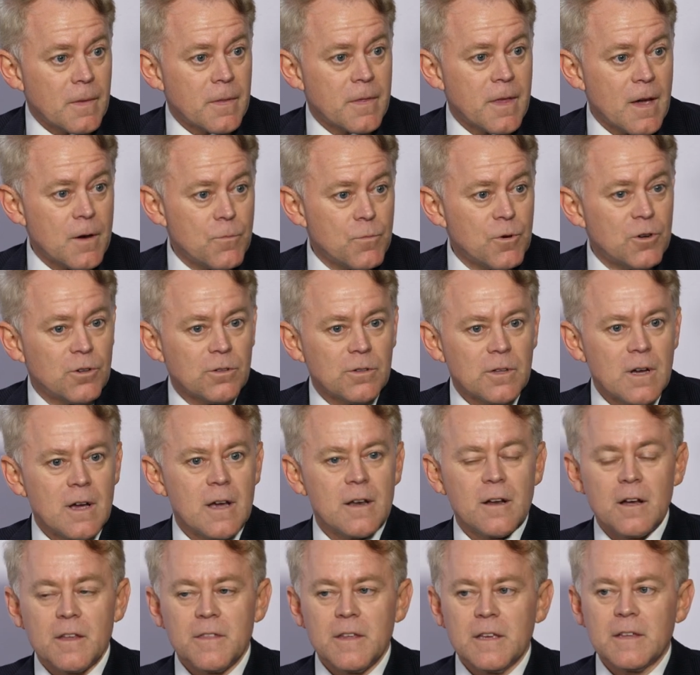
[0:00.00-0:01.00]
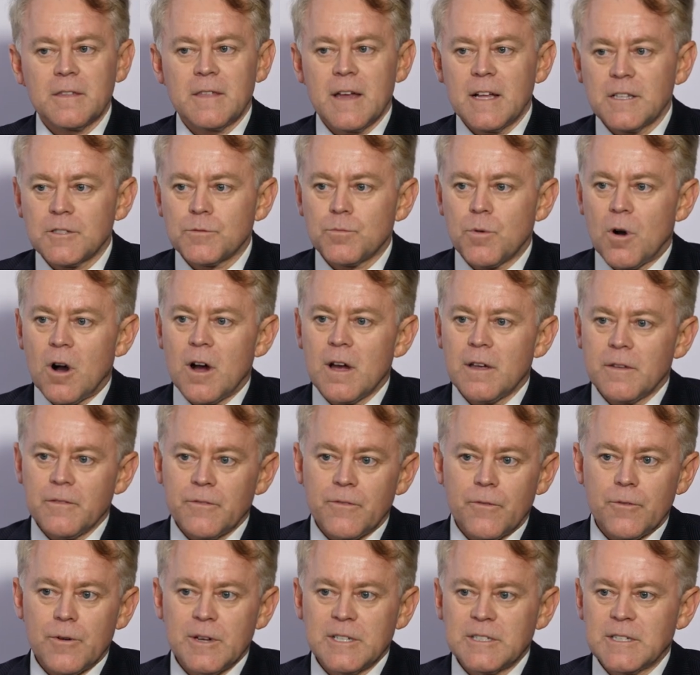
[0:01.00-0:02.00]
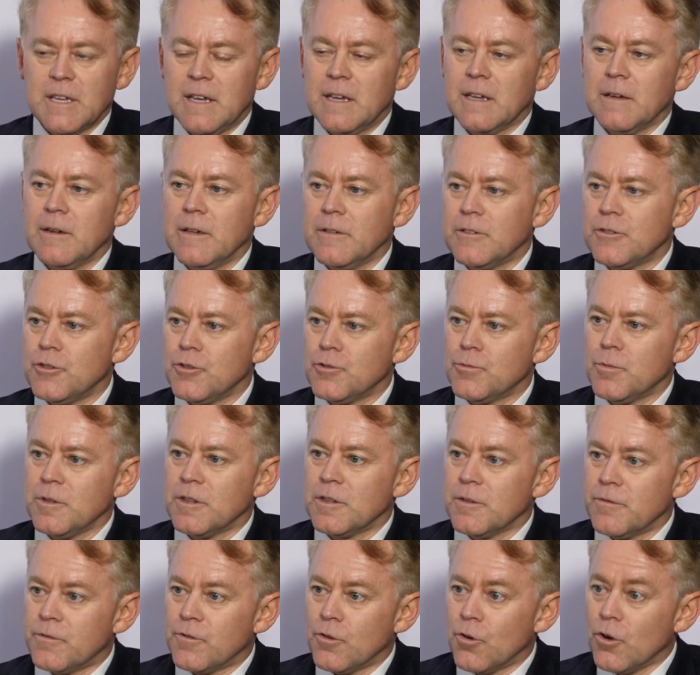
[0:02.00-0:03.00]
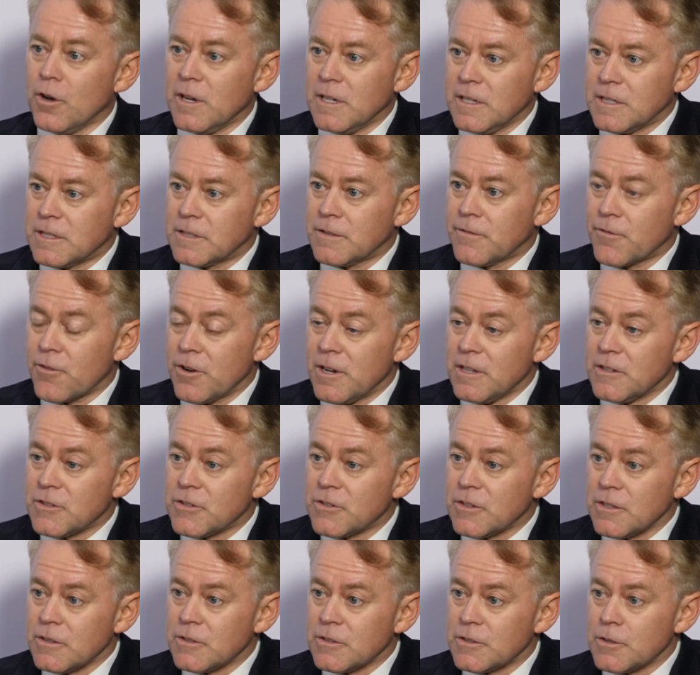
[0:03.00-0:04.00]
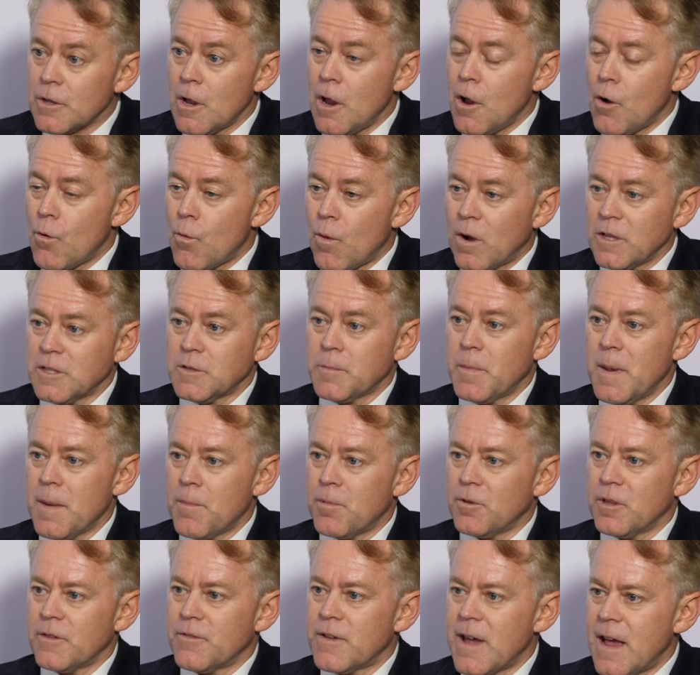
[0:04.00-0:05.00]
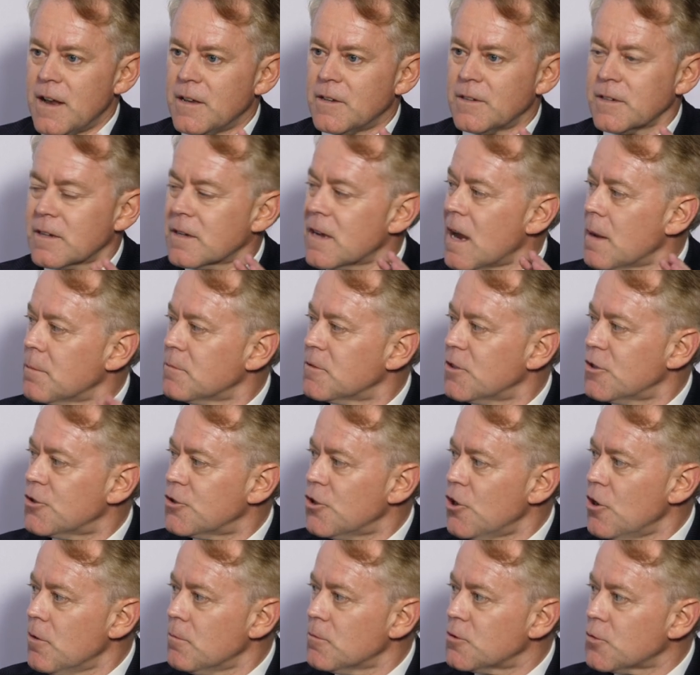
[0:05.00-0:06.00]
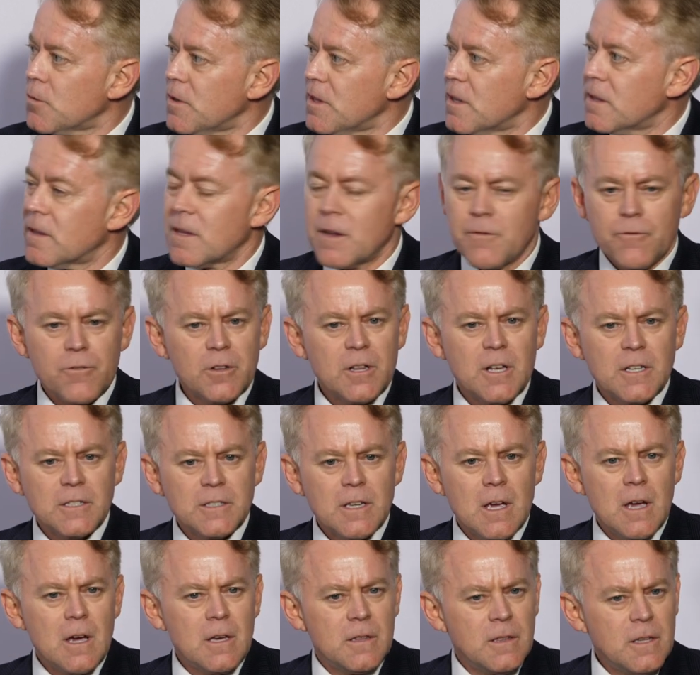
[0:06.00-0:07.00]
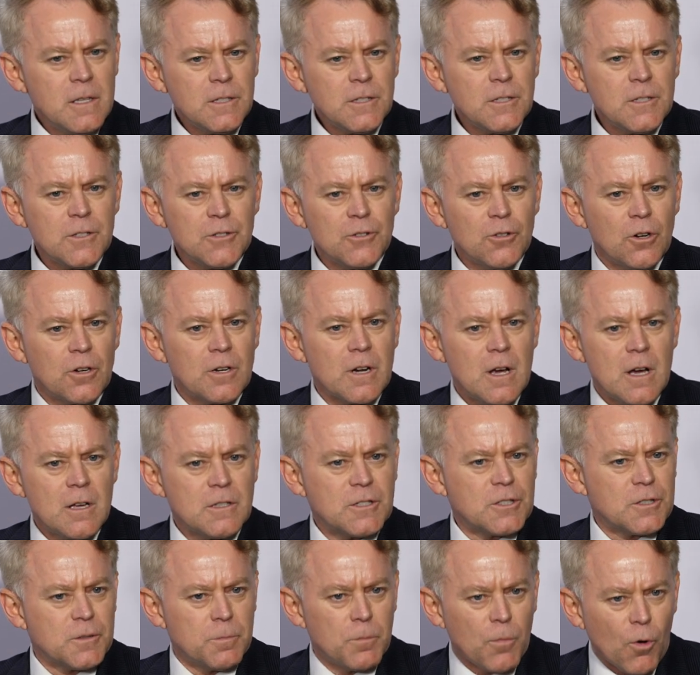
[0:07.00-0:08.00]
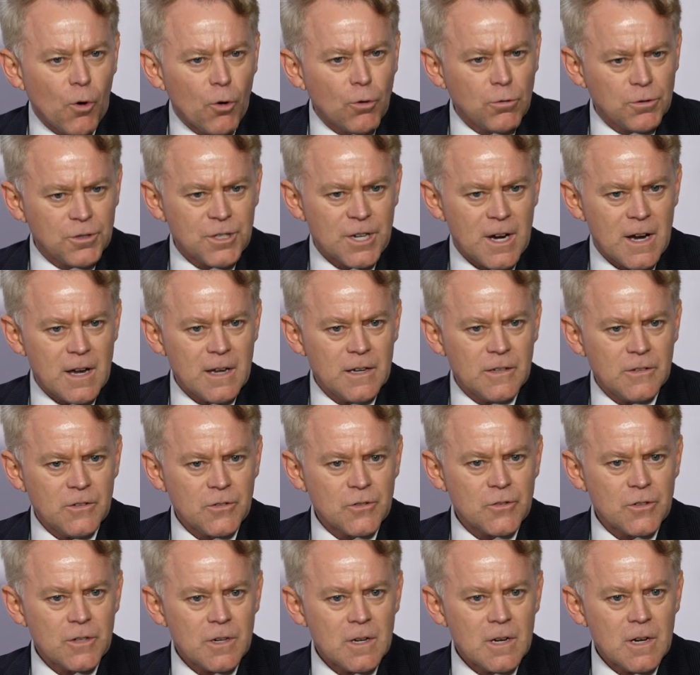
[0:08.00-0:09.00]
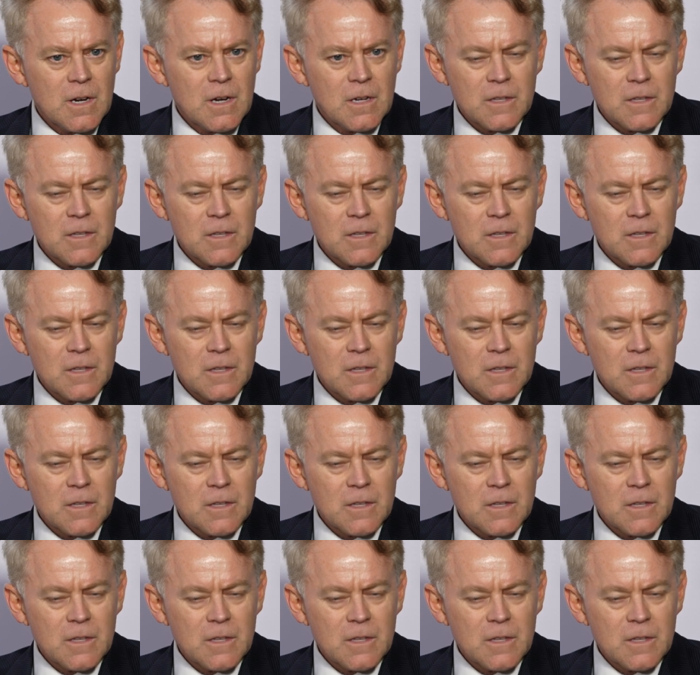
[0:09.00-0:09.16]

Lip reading: They will. And I think that's why we're seeing issues with The Voice, for instance. Once people have had to come to terms with it, they've realised this is not a small change.